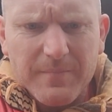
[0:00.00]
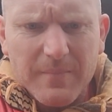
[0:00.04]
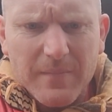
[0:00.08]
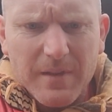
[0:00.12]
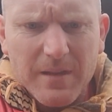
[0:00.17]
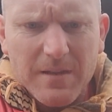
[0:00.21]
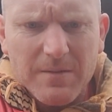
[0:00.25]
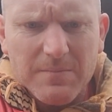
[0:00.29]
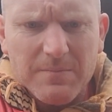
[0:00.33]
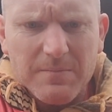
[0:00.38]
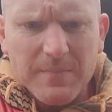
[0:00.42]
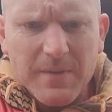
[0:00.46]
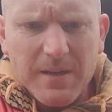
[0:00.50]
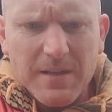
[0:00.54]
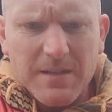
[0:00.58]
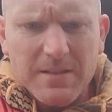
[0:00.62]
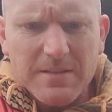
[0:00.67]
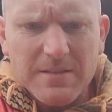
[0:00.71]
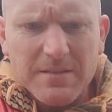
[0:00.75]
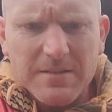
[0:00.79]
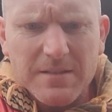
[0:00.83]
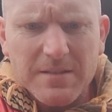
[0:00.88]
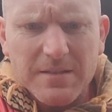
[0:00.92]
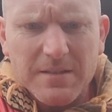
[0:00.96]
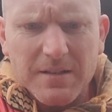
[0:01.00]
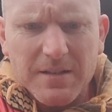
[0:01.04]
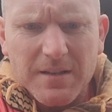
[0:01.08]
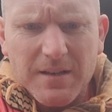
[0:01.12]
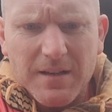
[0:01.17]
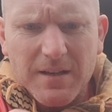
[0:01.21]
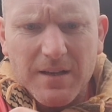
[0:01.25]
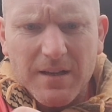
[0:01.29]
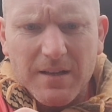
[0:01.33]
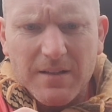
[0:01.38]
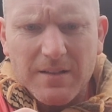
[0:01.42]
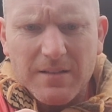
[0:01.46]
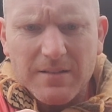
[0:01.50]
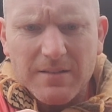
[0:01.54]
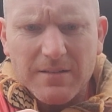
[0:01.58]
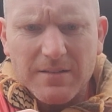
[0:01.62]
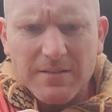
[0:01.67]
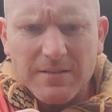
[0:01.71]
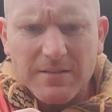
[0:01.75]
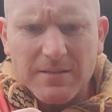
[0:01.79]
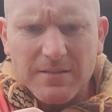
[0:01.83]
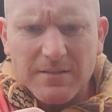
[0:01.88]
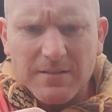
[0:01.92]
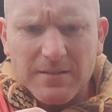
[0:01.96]
It makes the knot
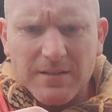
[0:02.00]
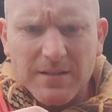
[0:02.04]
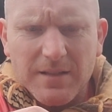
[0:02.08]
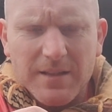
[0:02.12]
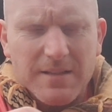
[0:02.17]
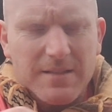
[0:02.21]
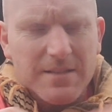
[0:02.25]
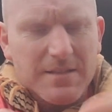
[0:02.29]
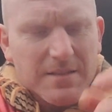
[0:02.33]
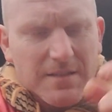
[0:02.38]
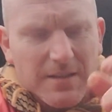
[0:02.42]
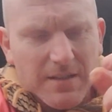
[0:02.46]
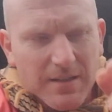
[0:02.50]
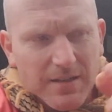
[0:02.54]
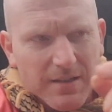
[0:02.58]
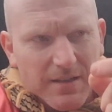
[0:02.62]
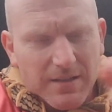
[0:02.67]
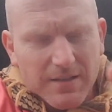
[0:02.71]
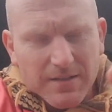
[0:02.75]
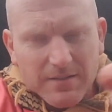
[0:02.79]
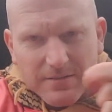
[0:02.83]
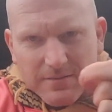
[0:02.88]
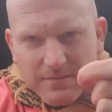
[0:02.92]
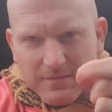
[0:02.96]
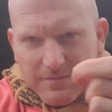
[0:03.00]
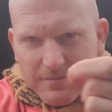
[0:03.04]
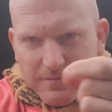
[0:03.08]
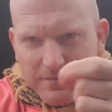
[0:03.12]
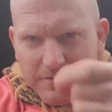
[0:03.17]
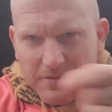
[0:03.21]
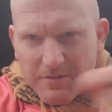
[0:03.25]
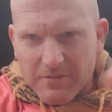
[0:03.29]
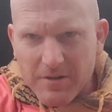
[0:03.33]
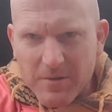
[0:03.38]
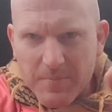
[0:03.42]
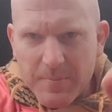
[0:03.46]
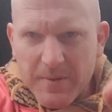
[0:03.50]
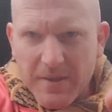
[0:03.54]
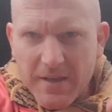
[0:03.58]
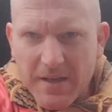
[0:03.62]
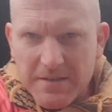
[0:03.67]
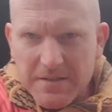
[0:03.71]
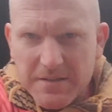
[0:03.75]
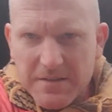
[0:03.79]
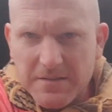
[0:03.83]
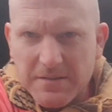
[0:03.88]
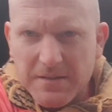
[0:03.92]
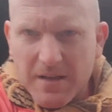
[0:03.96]
less grippy
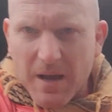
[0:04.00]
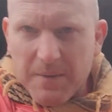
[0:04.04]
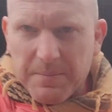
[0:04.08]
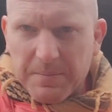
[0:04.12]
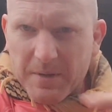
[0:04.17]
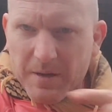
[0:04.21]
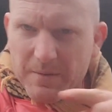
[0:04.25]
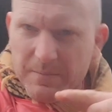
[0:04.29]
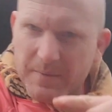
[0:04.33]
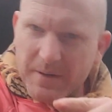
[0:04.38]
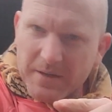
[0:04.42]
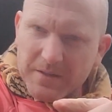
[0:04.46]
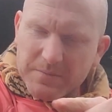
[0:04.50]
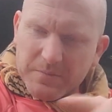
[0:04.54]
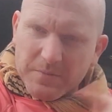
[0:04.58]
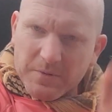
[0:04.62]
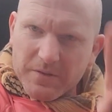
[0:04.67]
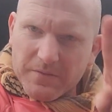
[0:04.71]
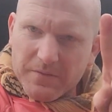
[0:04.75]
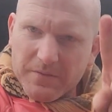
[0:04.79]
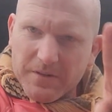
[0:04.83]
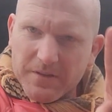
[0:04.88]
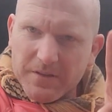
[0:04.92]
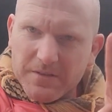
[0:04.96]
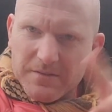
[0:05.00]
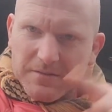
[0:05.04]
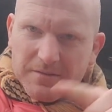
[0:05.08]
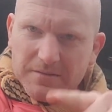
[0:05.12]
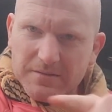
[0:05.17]
as a stop knot. It makes more of a